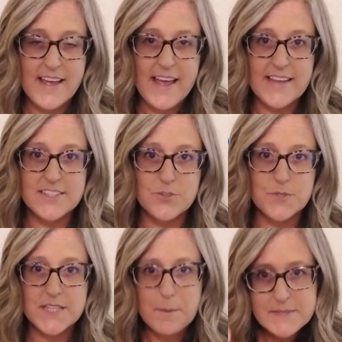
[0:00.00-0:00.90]
And so
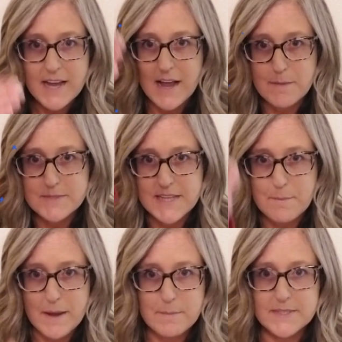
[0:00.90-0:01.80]
sometimes they
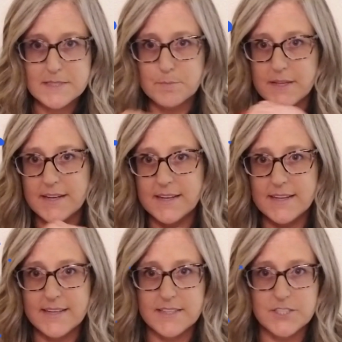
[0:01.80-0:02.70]
might be splitting
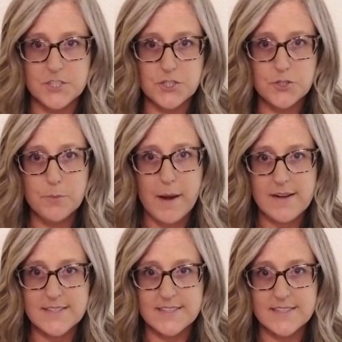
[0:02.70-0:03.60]
it into two
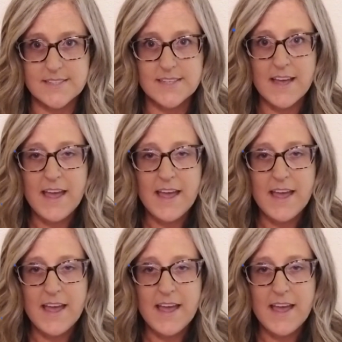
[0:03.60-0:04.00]
boxes,